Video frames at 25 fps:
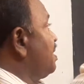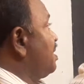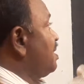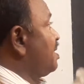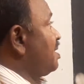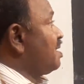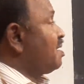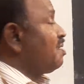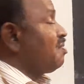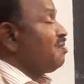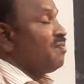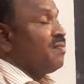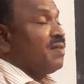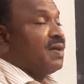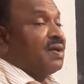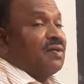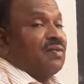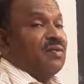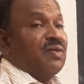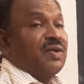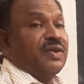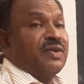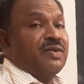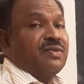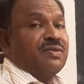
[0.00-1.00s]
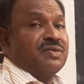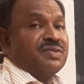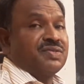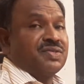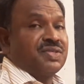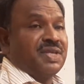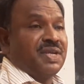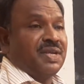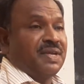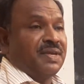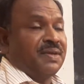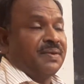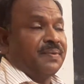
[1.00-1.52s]
Now we are going to
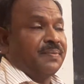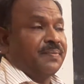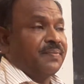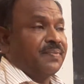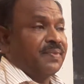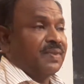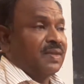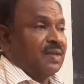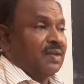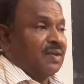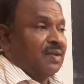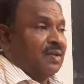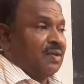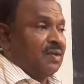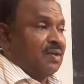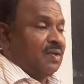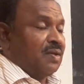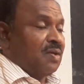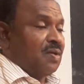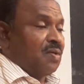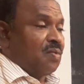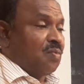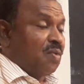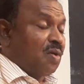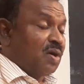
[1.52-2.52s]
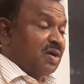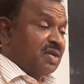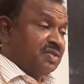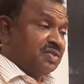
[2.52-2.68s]
see what